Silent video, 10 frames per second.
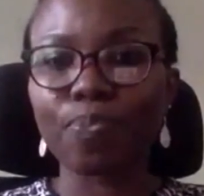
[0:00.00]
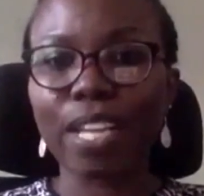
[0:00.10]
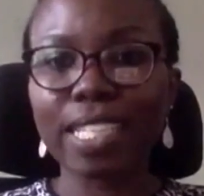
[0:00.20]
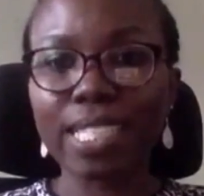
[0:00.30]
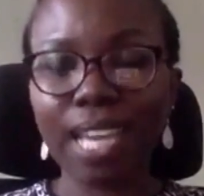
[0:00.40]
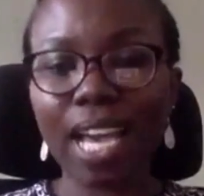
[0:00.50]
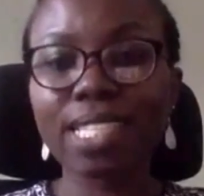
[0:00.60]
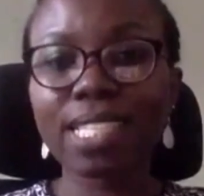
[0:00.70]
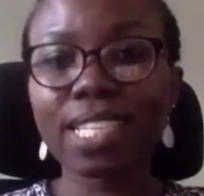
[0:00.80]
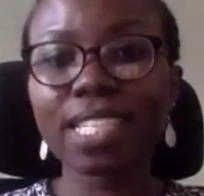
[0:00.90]

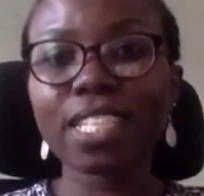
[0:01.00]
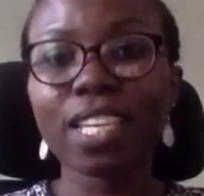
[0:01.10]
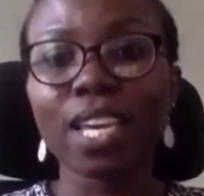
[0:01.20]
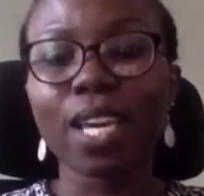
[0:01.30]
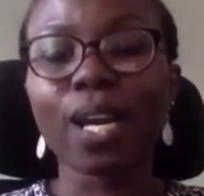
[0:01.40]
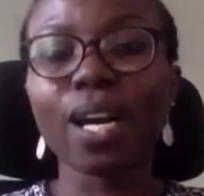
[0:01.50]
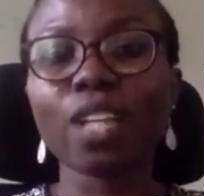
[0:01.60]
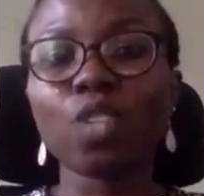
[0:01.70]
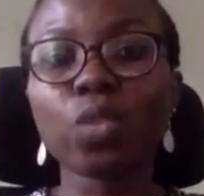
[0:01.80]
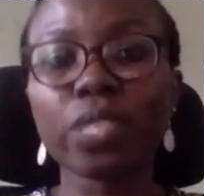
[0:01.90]
discussing
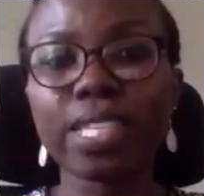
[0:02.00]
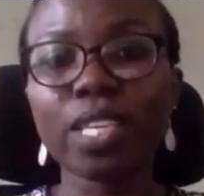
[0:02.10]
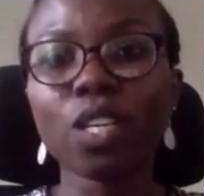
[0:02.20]
to see